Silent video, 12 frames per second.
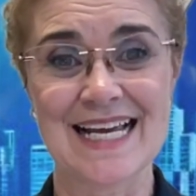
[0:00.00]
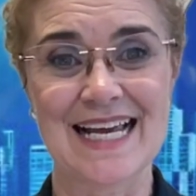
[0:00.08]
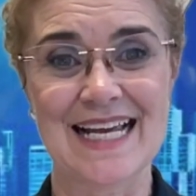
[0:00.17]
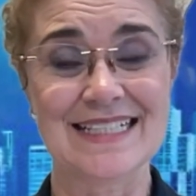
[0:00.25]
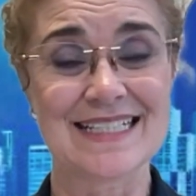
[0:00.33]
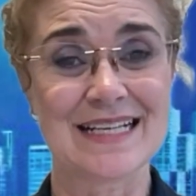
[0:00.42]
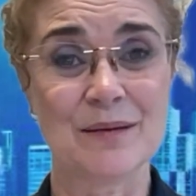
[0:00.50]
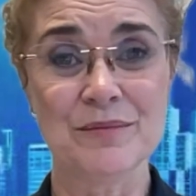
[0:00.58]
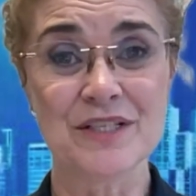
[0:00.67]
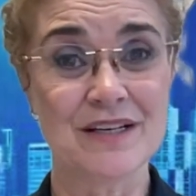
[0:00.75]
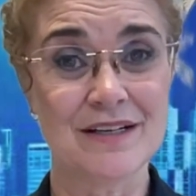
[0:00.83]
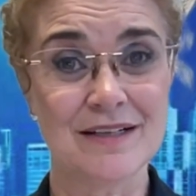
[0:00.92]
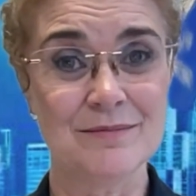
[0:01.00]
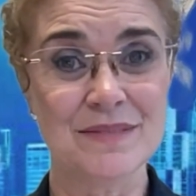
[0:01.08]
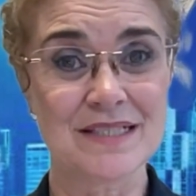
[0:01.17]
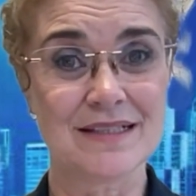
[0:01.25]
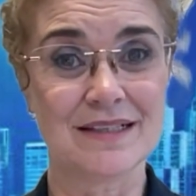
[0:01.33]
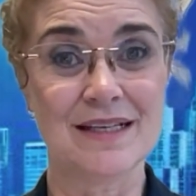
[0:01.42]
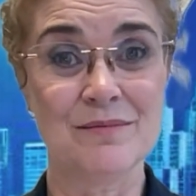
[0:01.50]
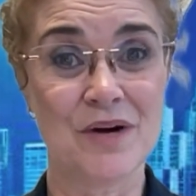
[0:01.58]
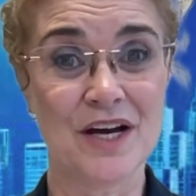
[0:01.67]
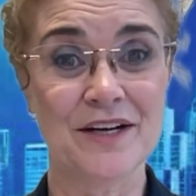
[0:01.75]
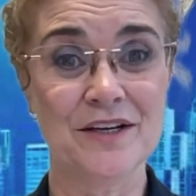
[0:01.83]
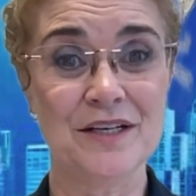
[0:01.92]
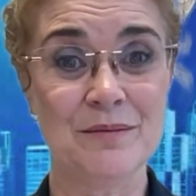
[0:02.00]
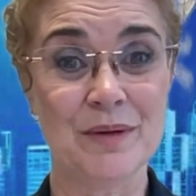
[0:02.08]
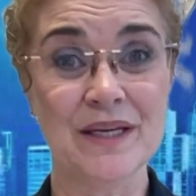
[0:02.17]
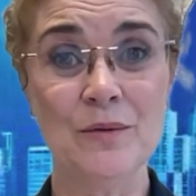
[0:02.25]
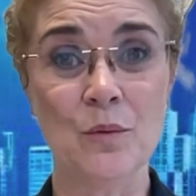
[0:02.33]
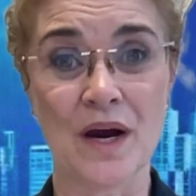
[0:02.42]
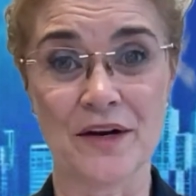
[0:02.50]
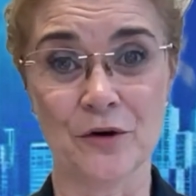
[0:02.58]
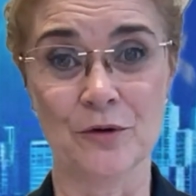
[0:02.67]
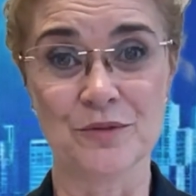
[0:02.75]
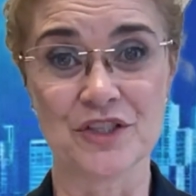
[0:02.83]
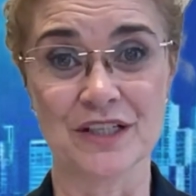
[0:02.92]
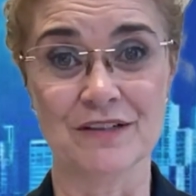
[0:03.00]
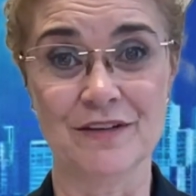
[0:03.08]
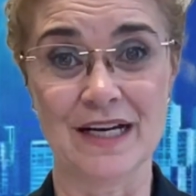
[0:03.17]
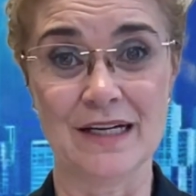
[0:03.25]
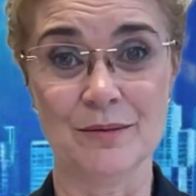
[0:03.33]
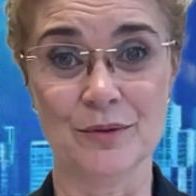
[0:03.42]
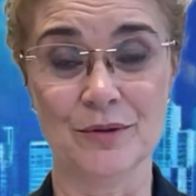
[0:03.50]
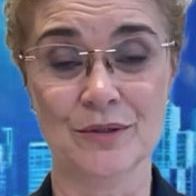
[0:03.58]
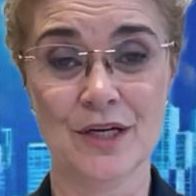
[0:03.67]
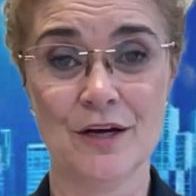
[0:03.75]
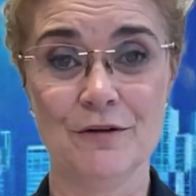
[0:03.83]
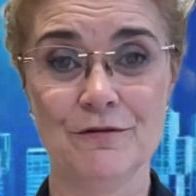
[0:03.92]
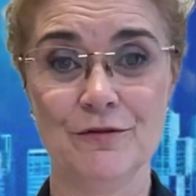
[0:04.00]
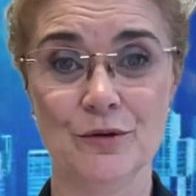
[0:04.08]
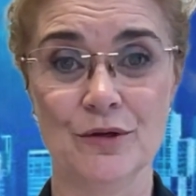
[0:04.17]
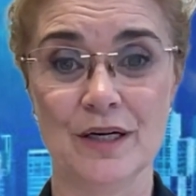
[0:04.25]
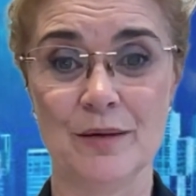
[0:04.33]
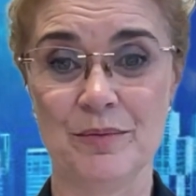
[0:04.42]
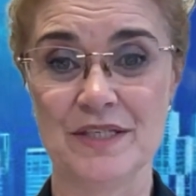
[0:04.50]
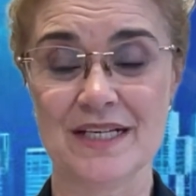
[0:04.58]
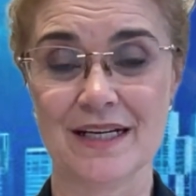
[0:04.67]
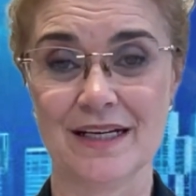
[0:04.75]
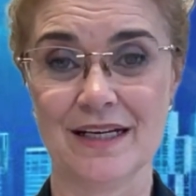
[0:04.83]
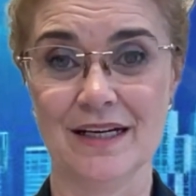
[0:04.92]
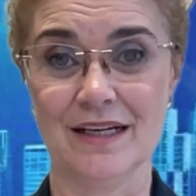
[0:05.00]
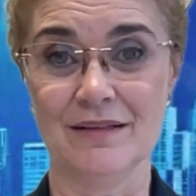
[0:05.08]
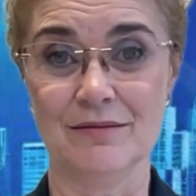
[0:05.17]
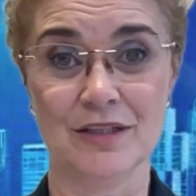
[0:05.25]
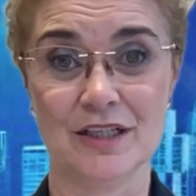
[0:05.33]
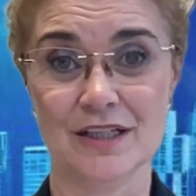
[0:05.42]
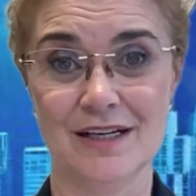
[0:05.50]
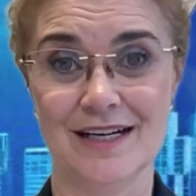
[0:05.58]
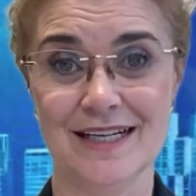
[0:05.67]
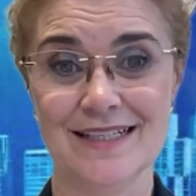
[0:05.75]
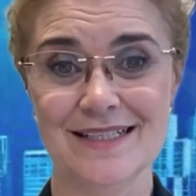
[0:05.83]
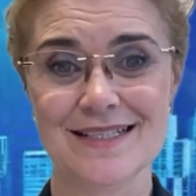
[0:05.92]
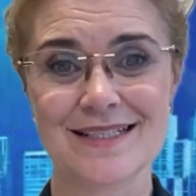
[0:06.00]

And sometimes there might only be one option available for a particular client.